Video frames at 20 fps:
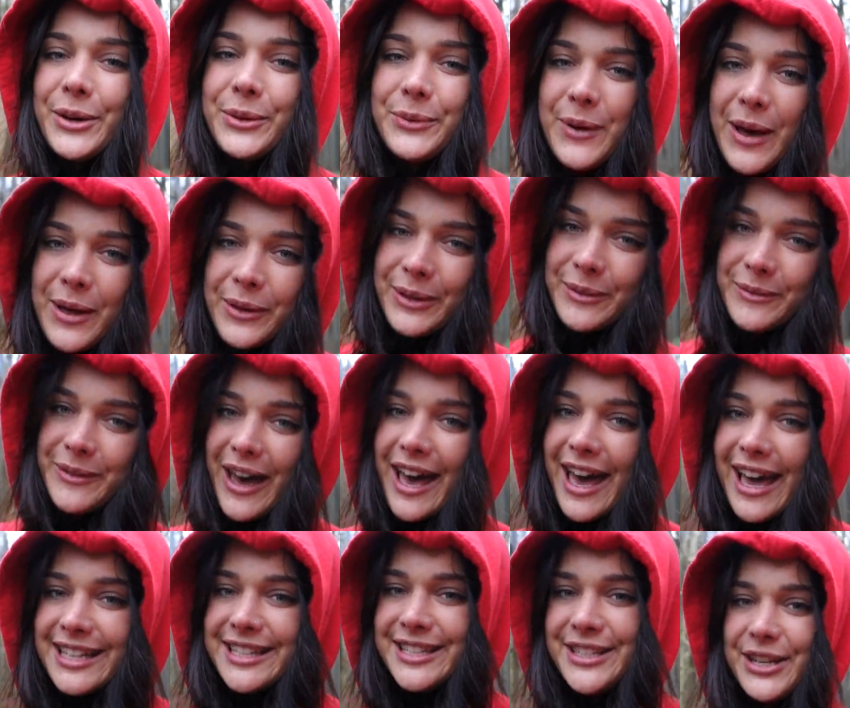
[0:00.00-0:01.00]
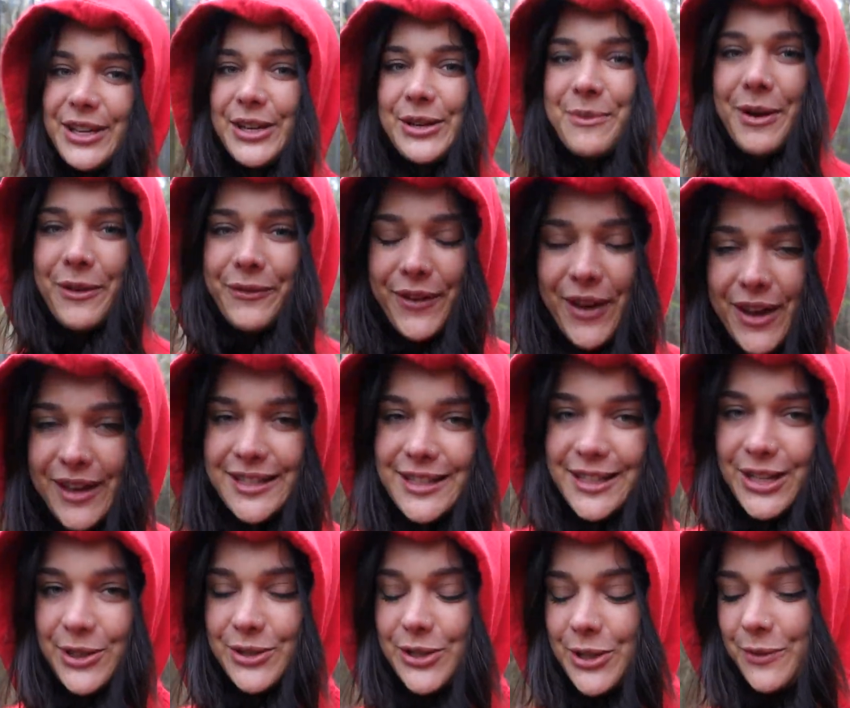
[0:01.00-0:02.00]
Welcome guys to my
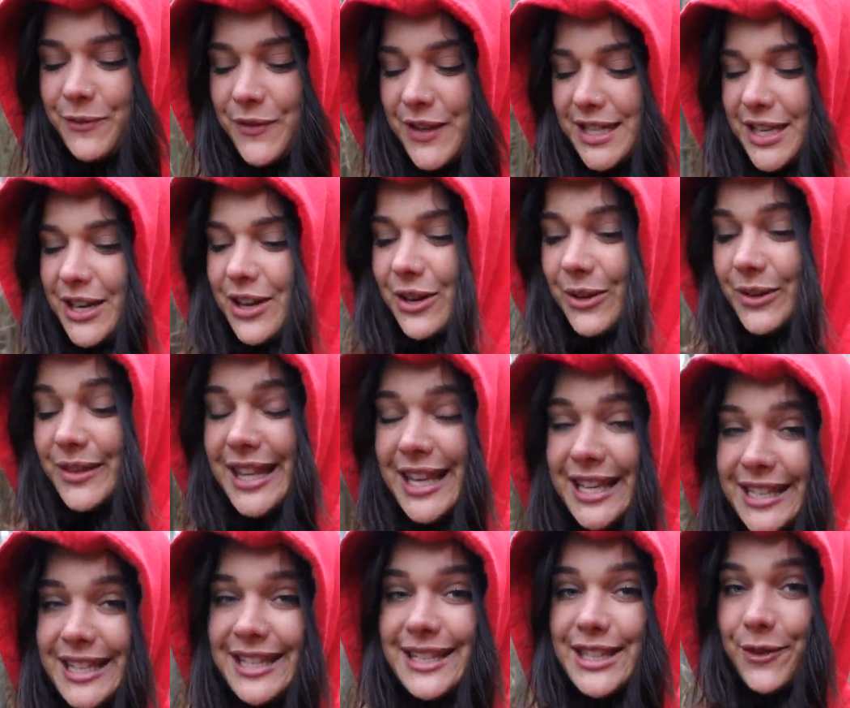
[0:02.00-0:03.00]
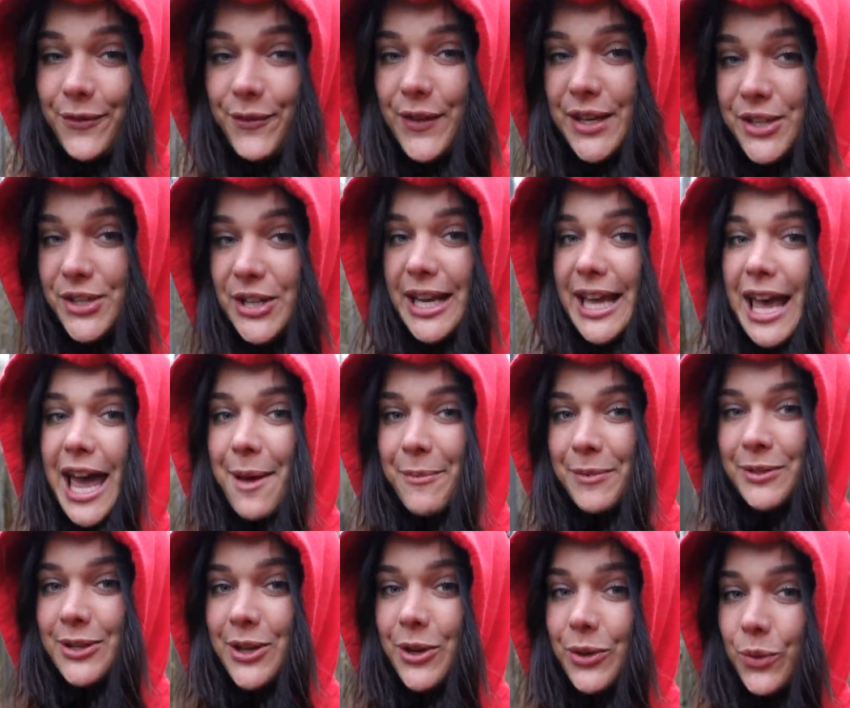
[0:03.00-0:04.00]
first YouTube video. This is officially
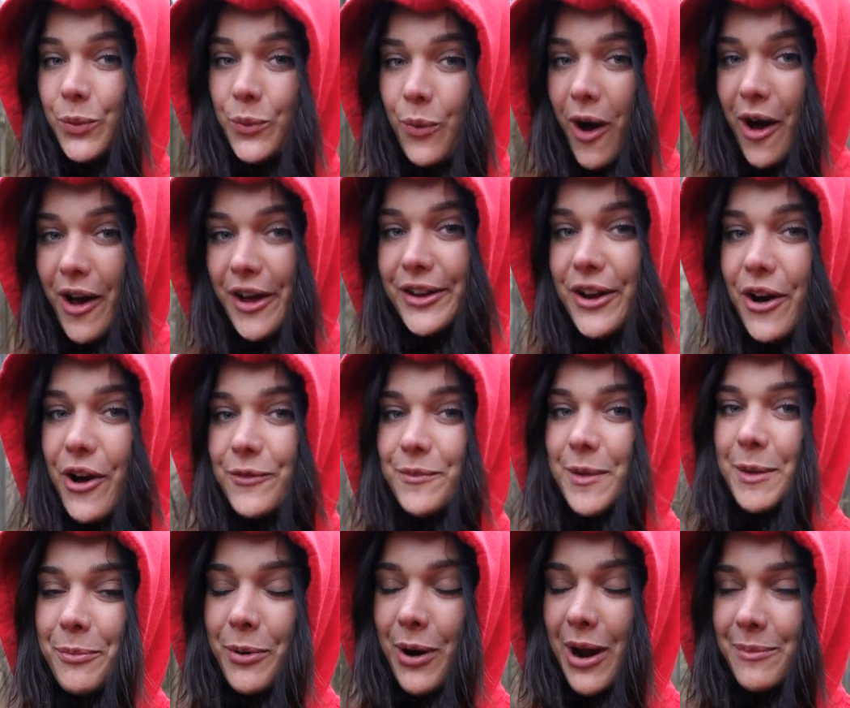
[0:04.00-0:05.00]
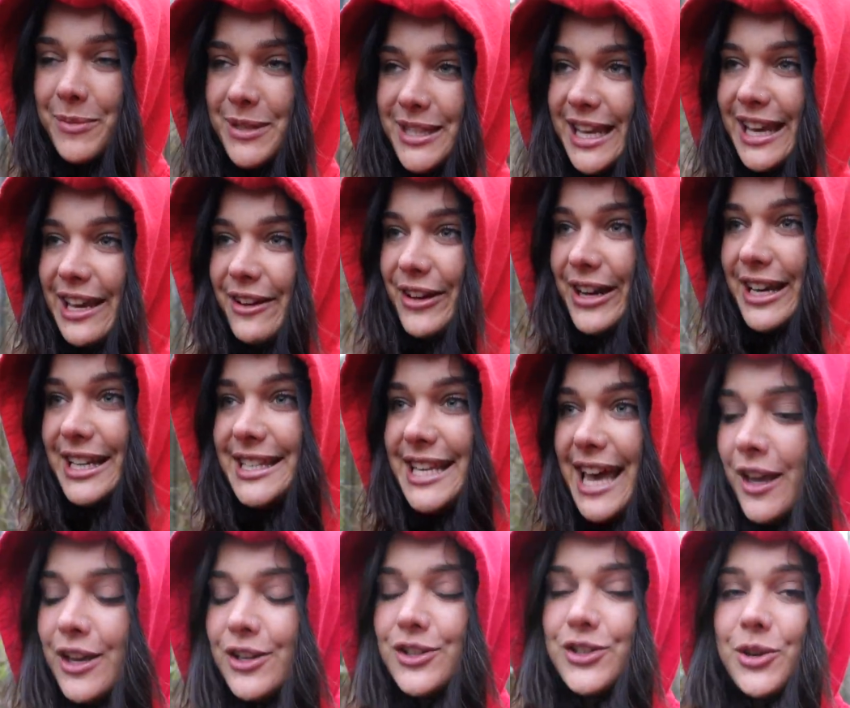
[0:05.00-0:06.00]
episode one of prep series.
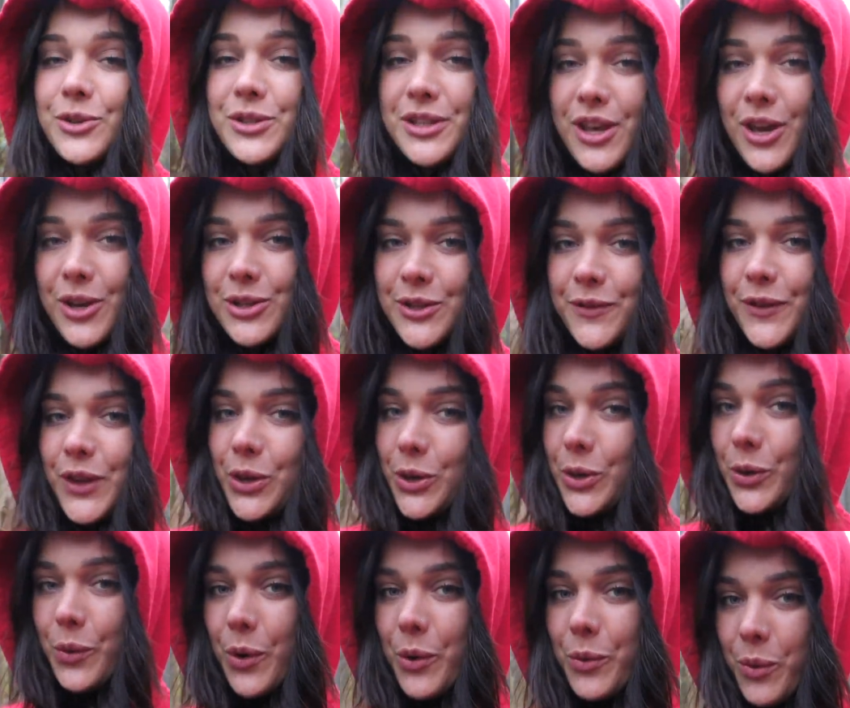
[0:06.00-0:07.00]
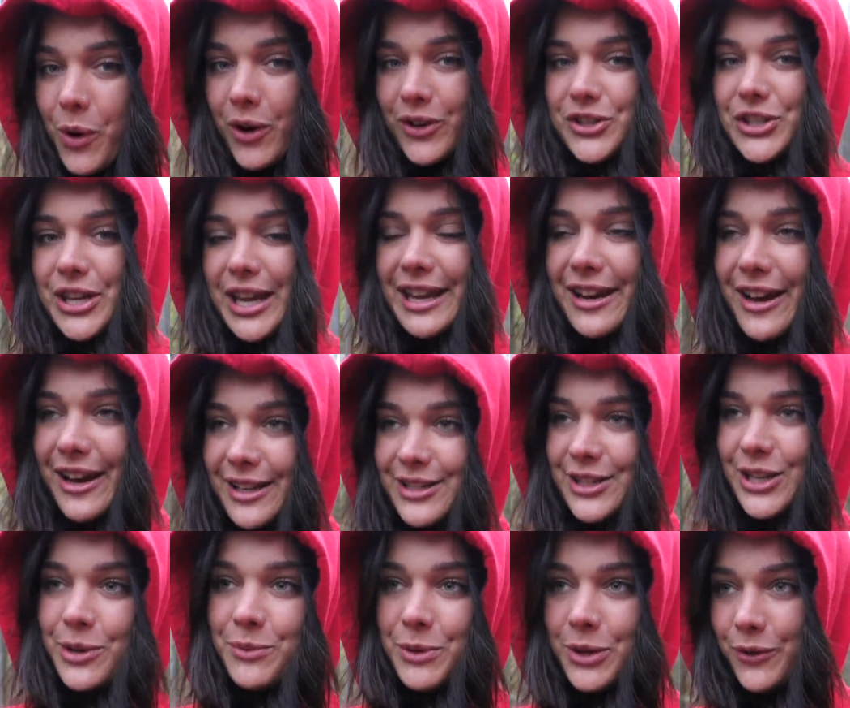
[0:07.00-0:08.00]
So to those of you who were watching, I
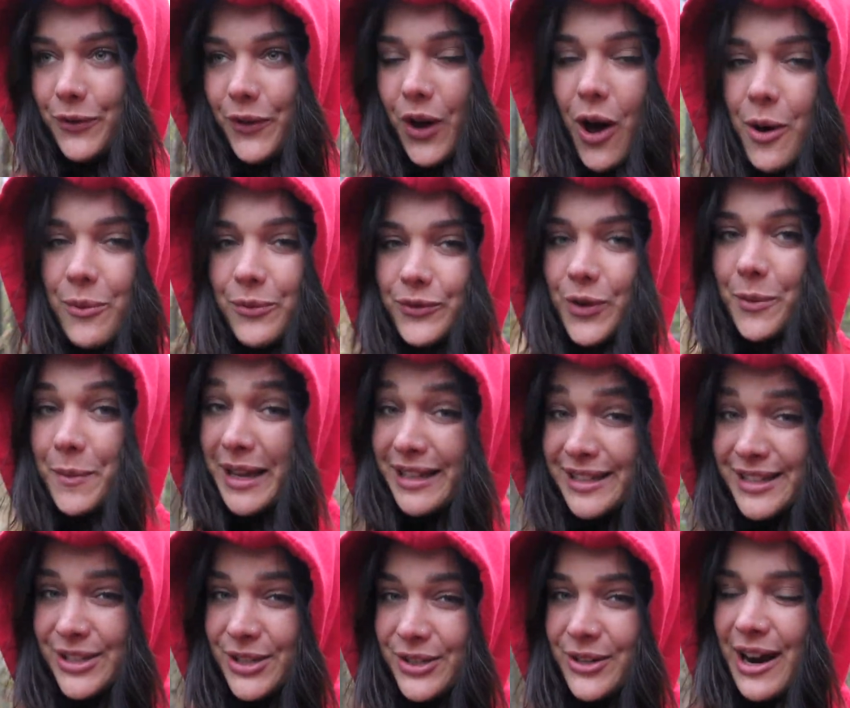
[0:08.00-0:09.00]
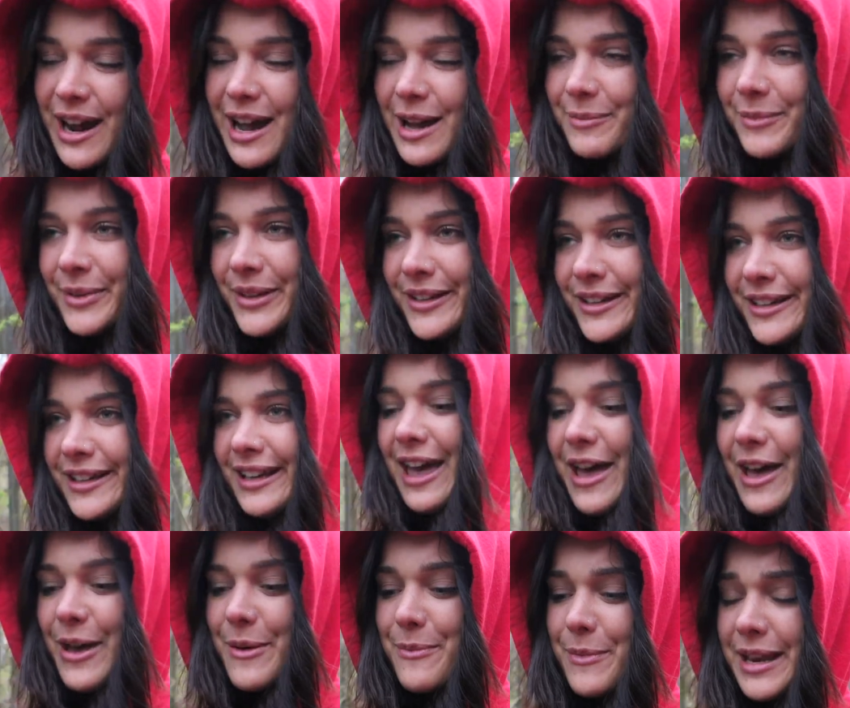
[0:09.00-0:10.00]
assume you've come from Instagram.
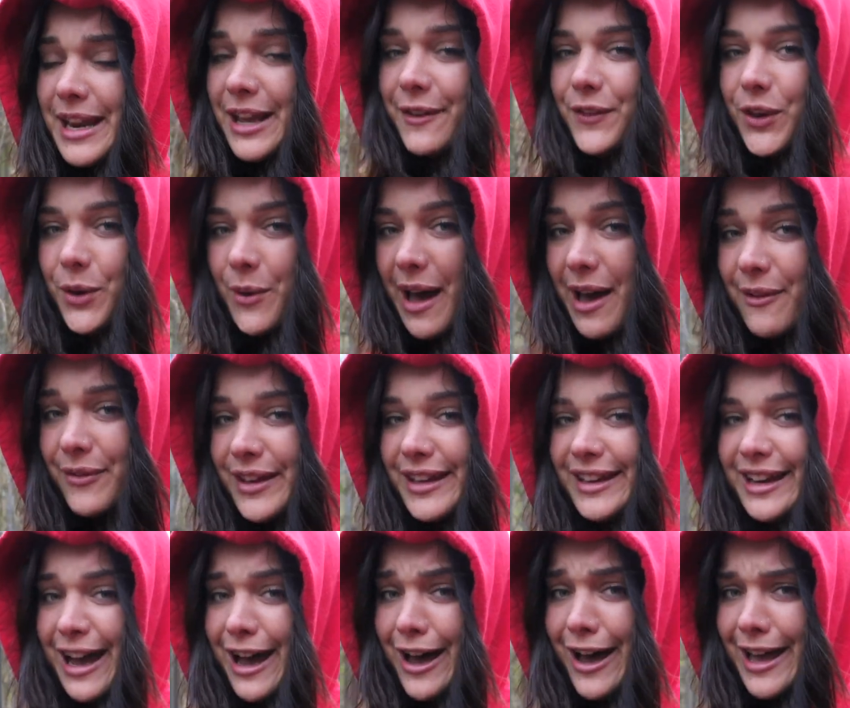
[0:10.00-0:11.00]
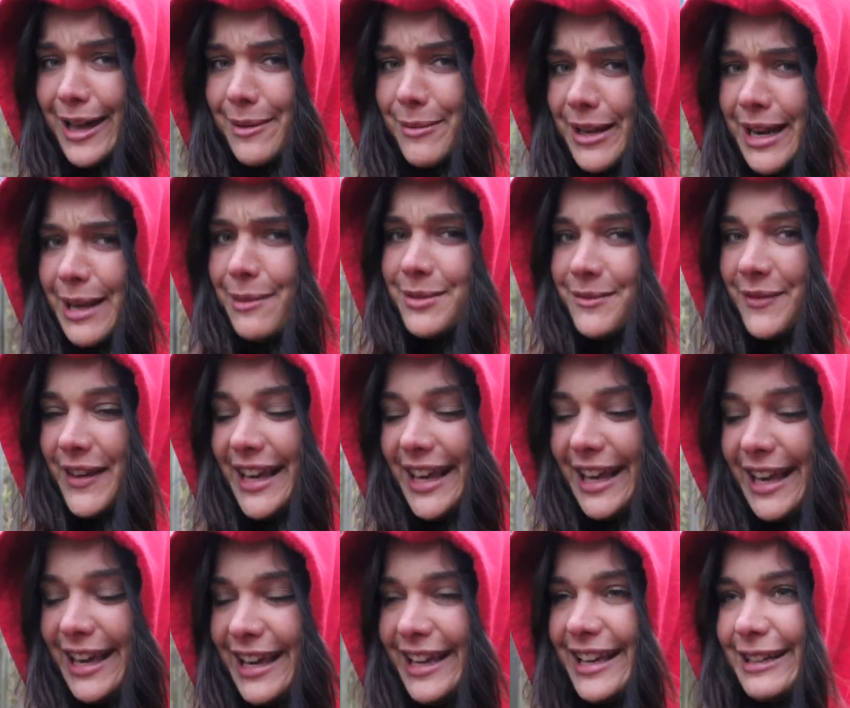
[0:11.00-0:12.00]
And if you haven't, hi, my name's
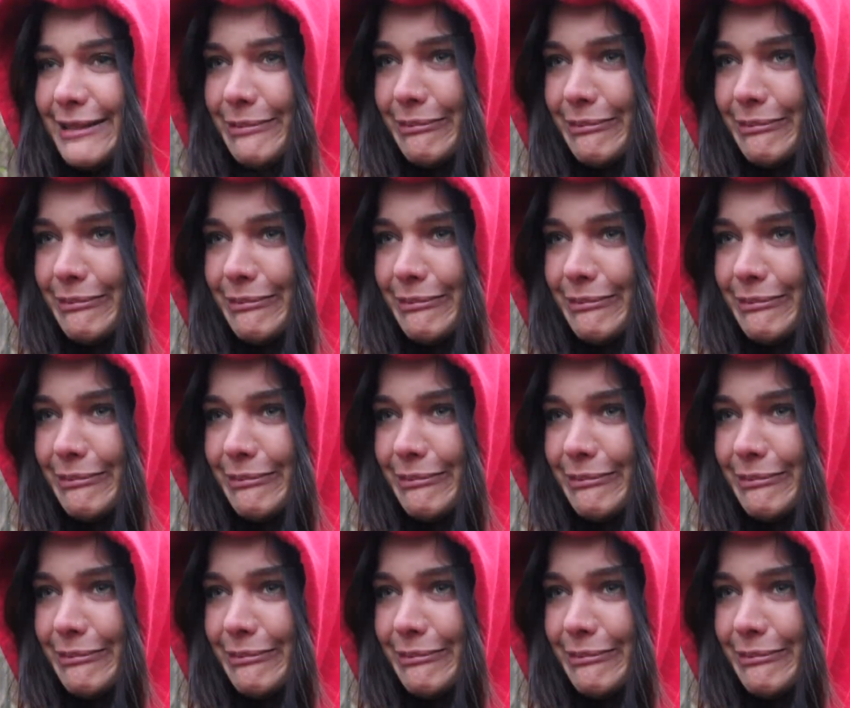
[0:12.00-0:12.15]
Vicky.